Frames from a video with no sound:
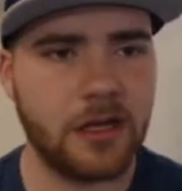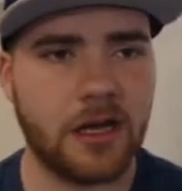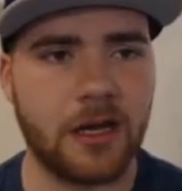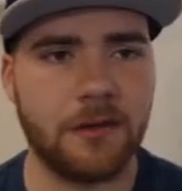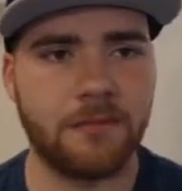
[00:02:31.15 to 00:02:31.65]

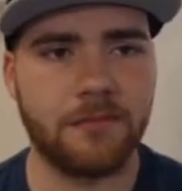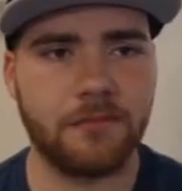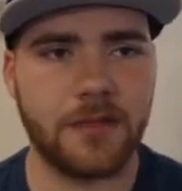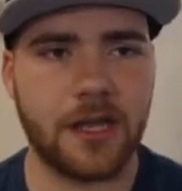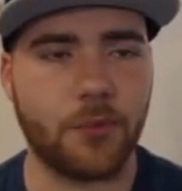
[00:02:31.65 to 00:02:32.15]

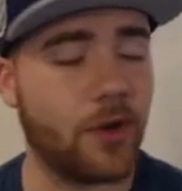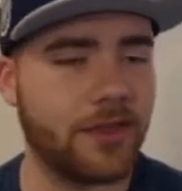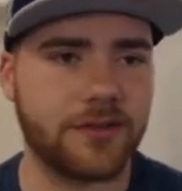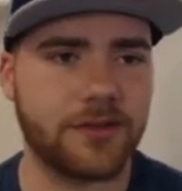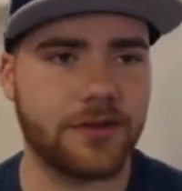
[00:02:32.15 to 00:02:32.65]
Not
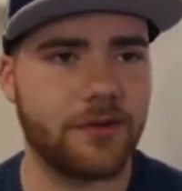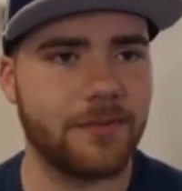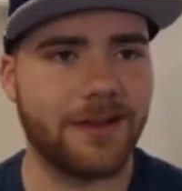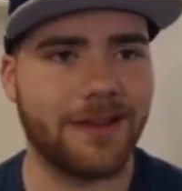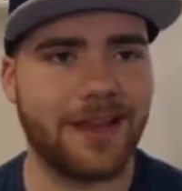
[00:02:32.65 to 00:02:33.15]
runs through,
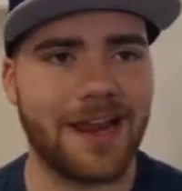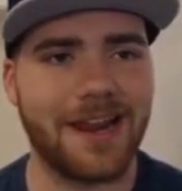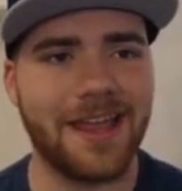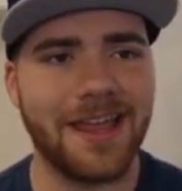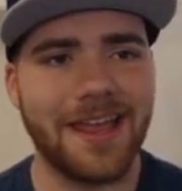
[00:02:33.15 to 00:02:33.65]
but it kind